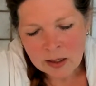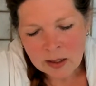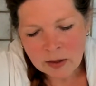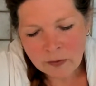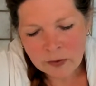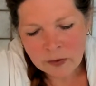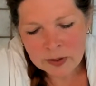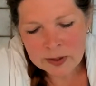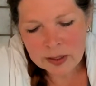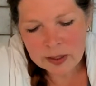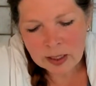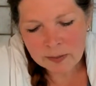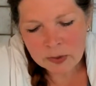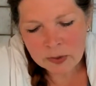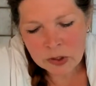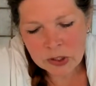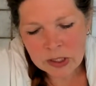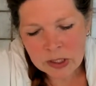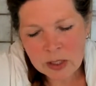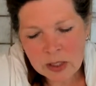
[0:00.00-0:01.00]
The first time
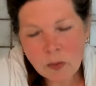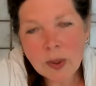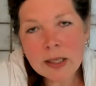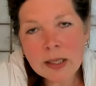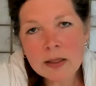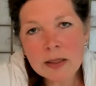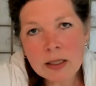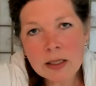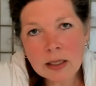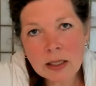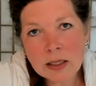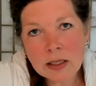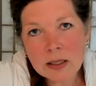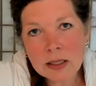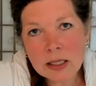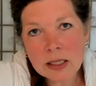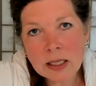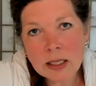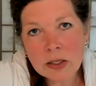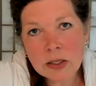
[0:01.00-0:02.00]
she went to
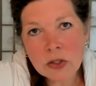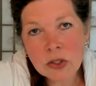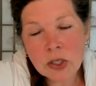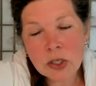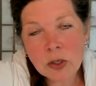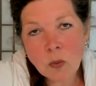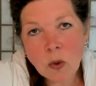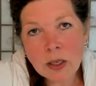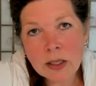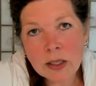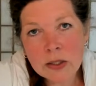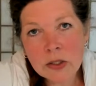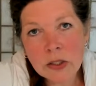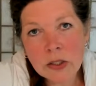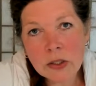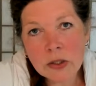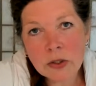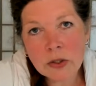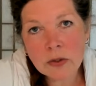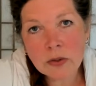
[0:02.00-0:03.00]
India, she wanted
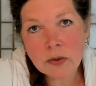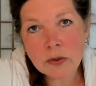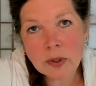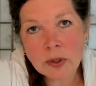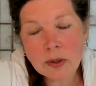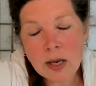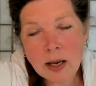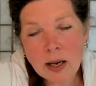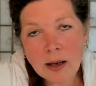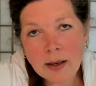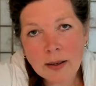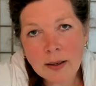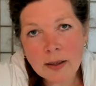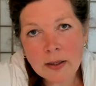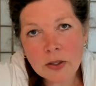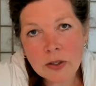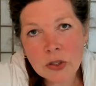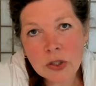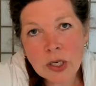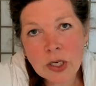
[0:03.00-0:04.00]
to
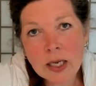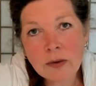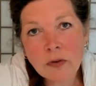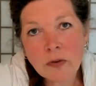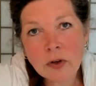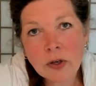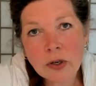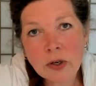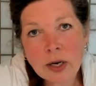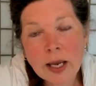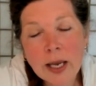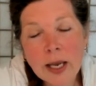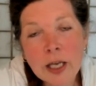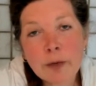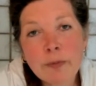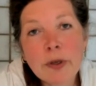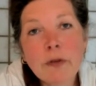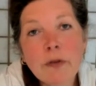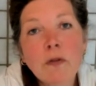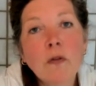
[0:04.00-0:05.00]
shave her
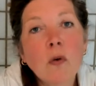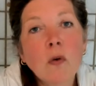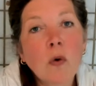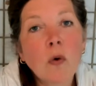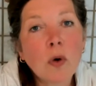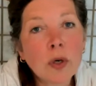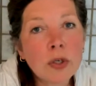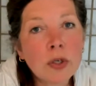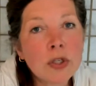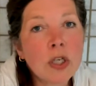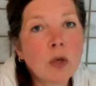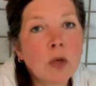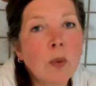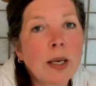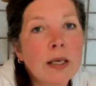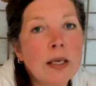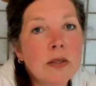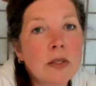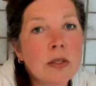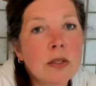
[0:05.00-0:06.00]
head before she
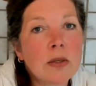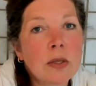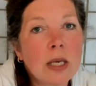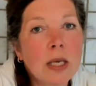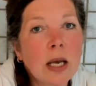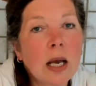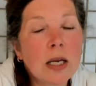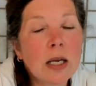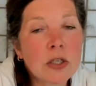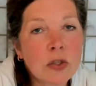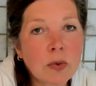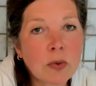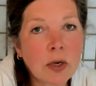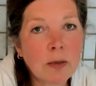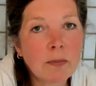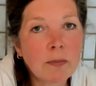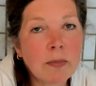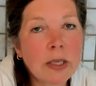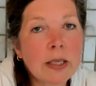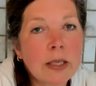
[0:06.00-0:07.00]
went to the
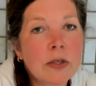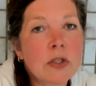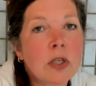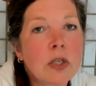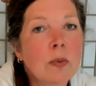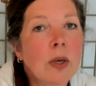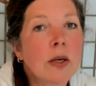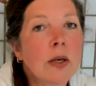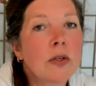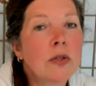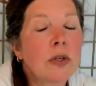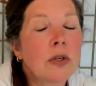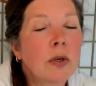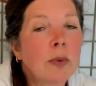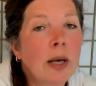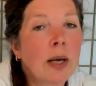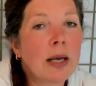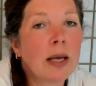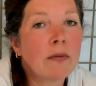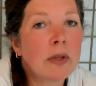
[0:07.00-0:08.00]
ashram because she wanted to
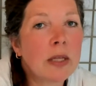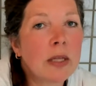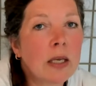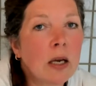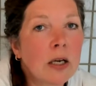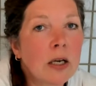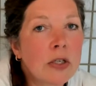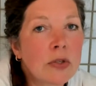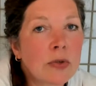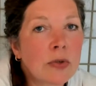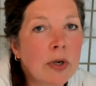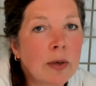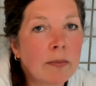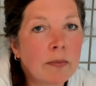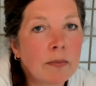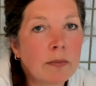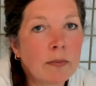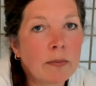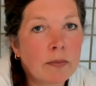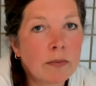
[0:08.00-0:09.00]
arrive at the
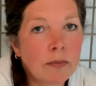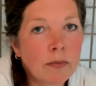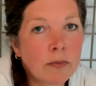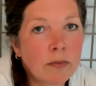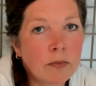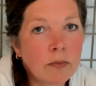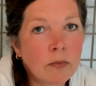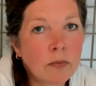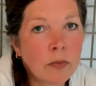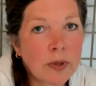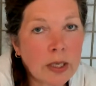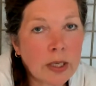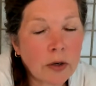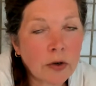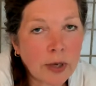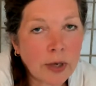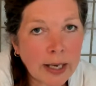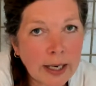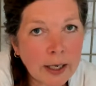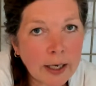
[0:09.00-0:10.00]
ashram without
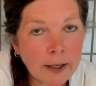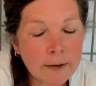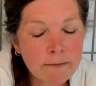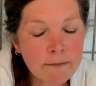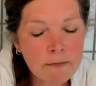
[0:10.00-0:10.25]
her hair.